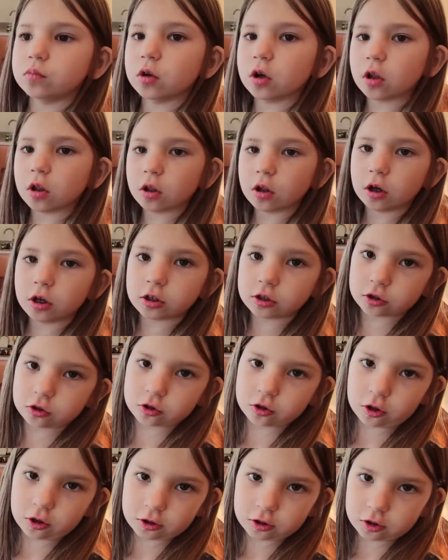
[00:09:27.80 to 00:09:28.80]

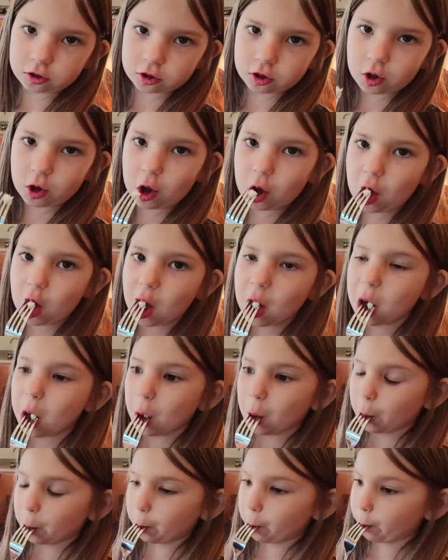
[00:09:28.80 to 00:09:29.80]
Delicious. Was it
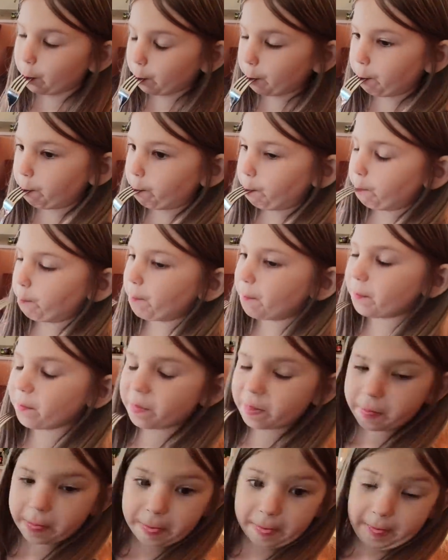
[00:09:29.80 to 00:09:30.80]
good?
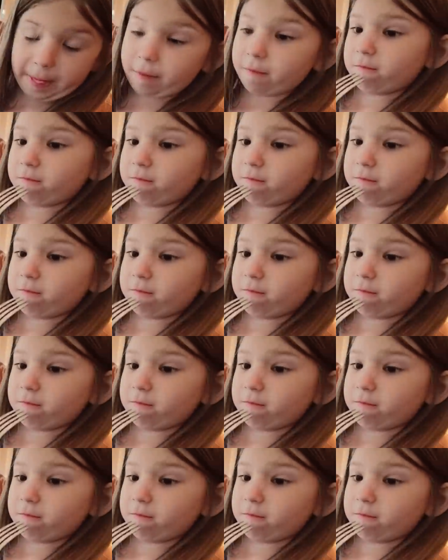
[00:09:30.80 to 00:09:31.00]
Popeye,